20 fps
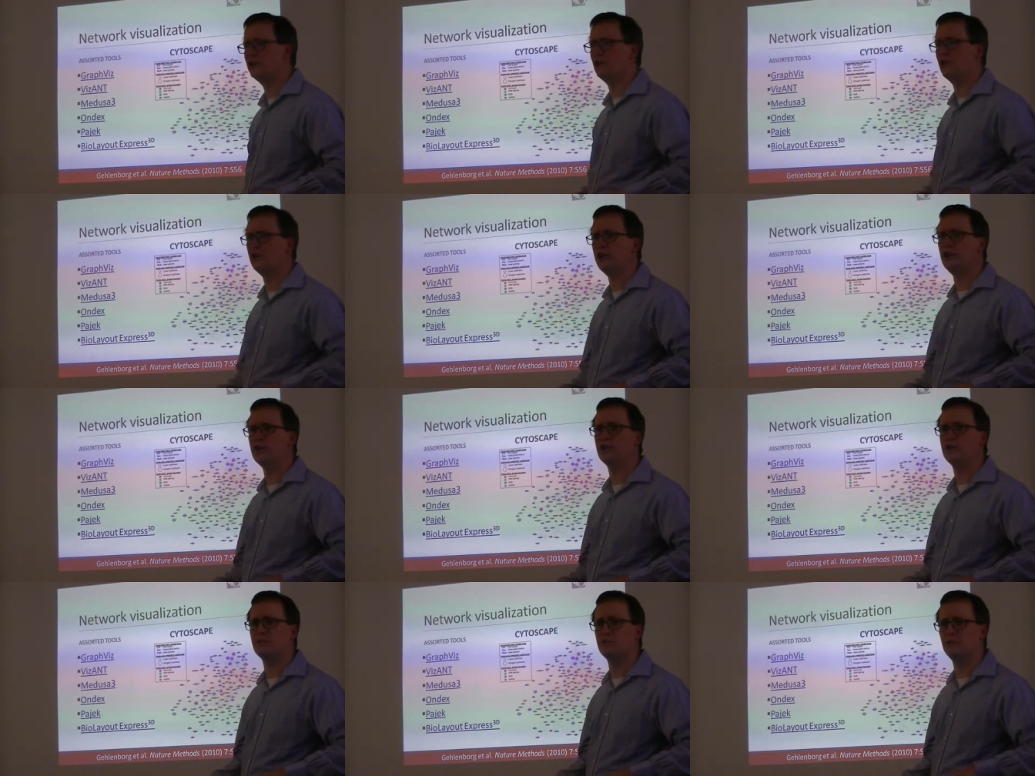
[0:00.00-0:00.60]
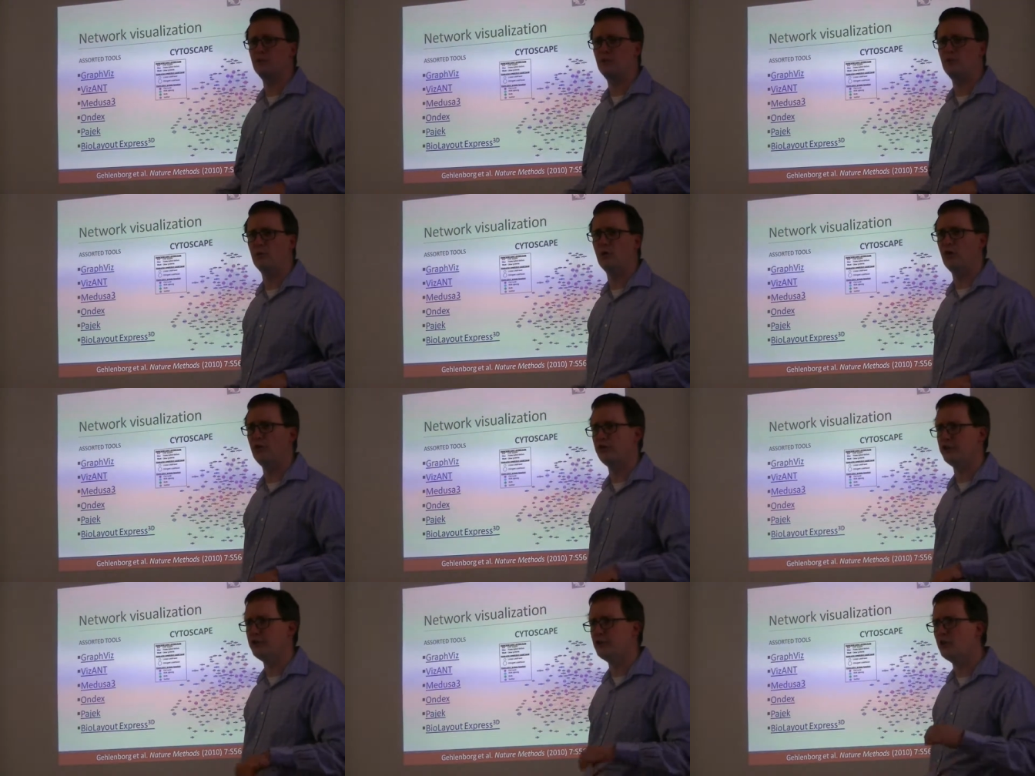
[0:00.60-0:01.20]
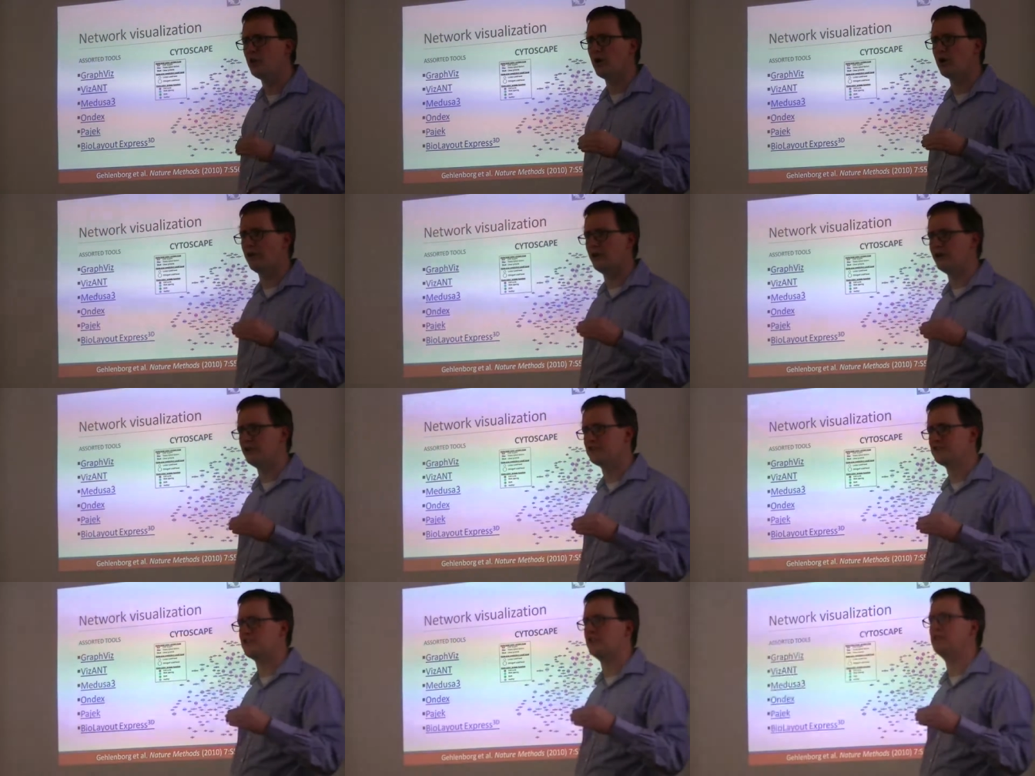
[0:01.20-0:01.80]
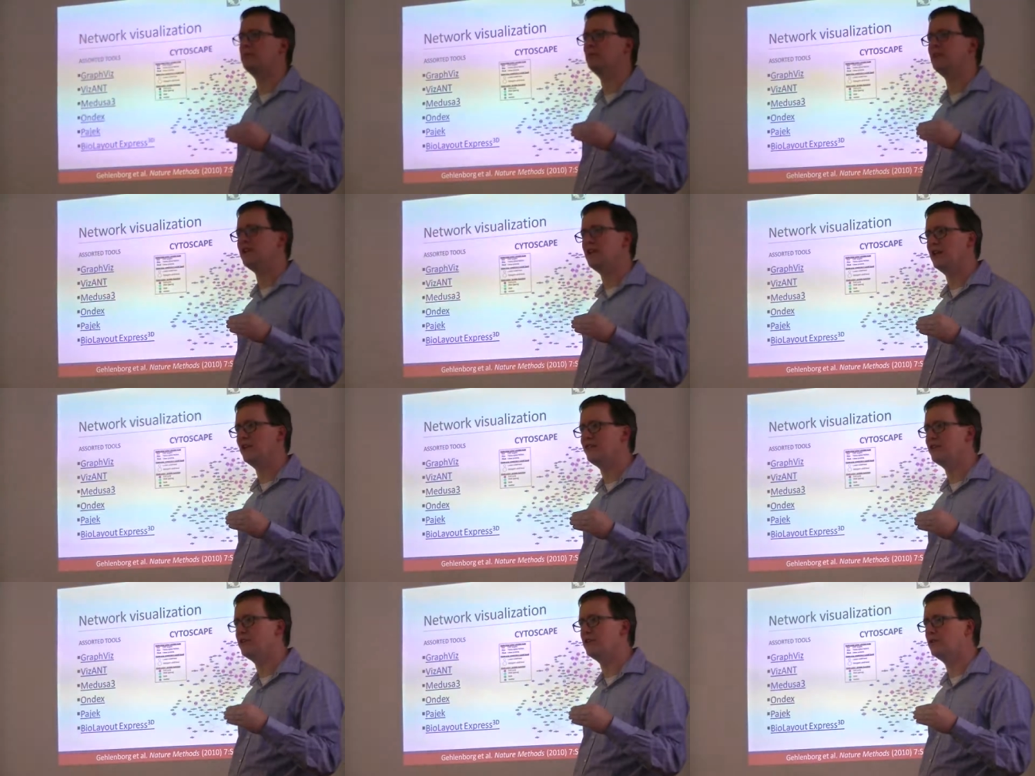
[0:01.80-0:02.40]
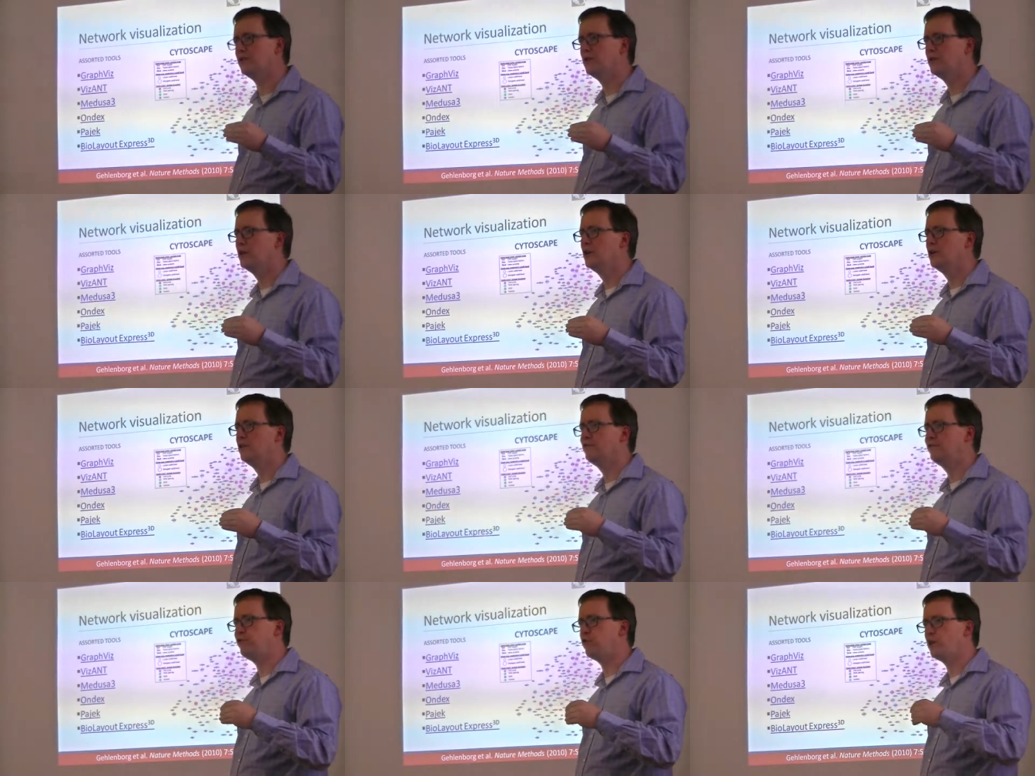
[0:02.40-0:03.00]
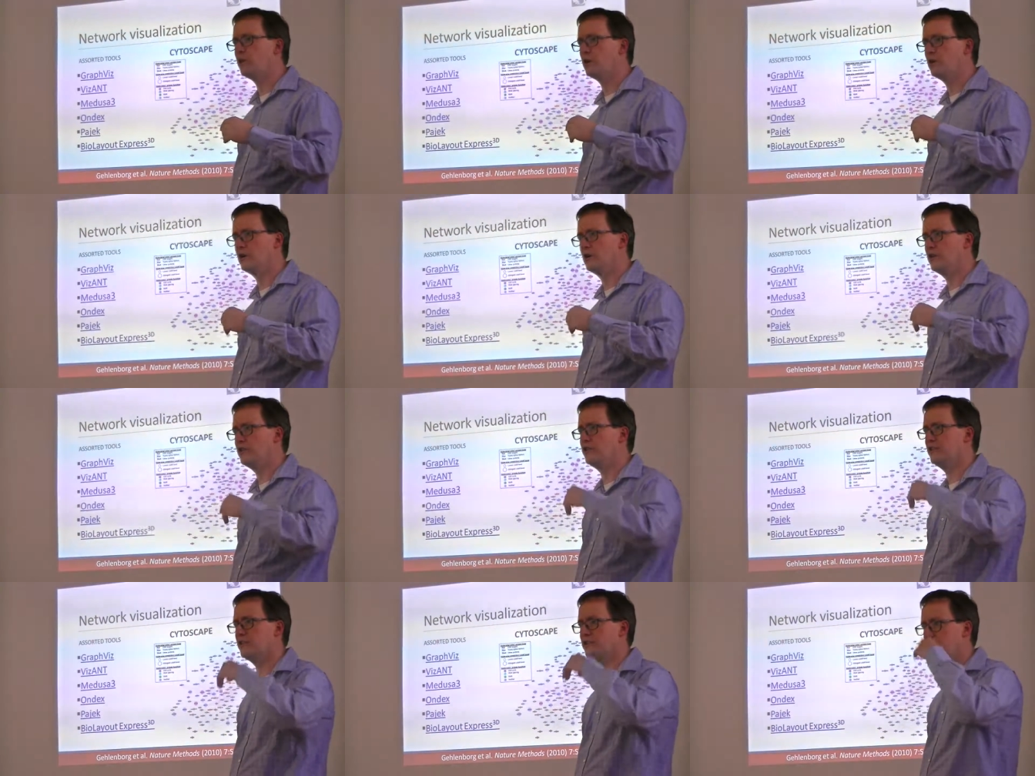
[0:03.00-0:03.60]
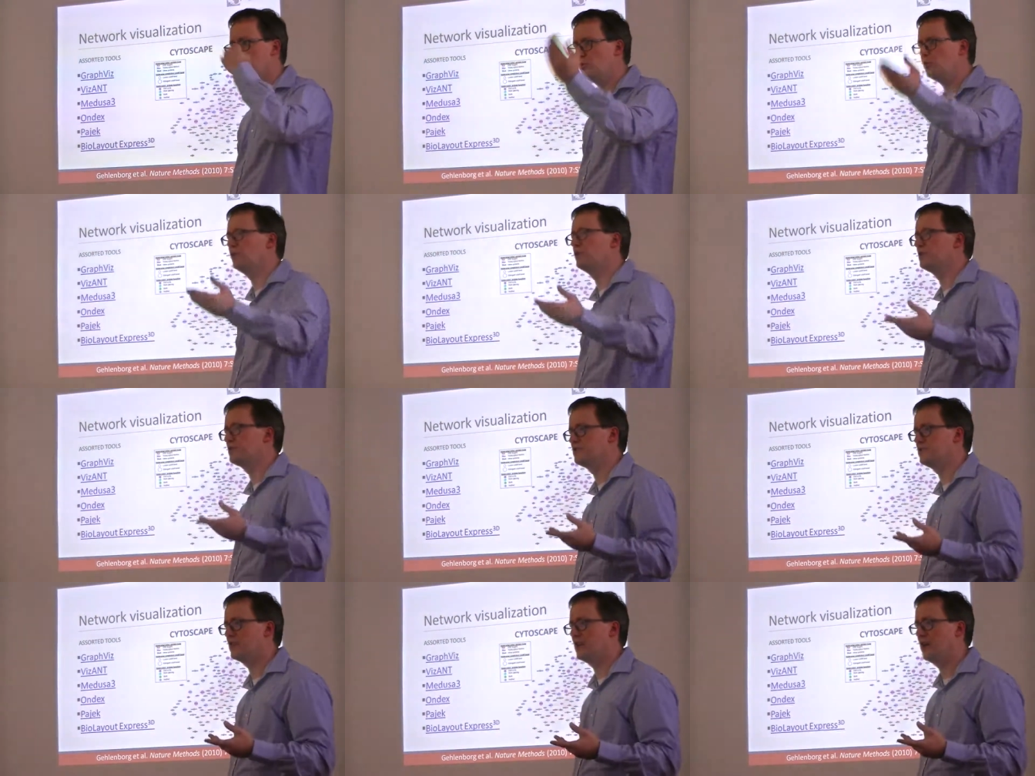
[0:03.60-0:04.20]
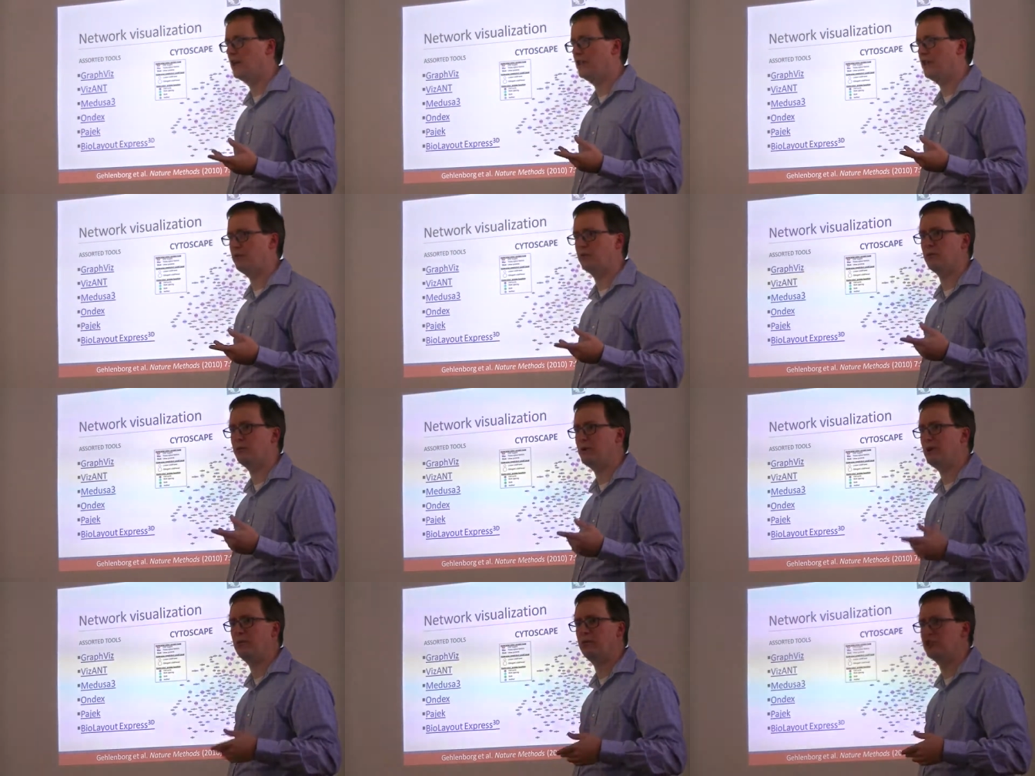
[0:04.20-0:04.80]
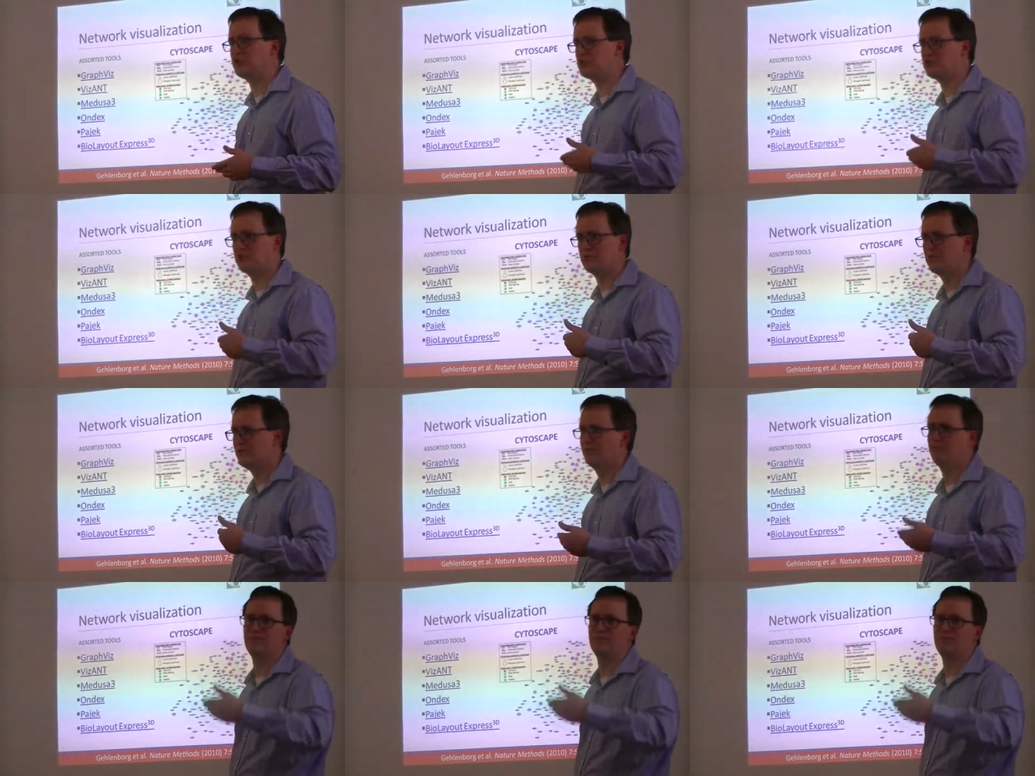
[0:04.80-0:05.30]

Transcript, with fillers: looking through all the URLs that had been given for tools that were published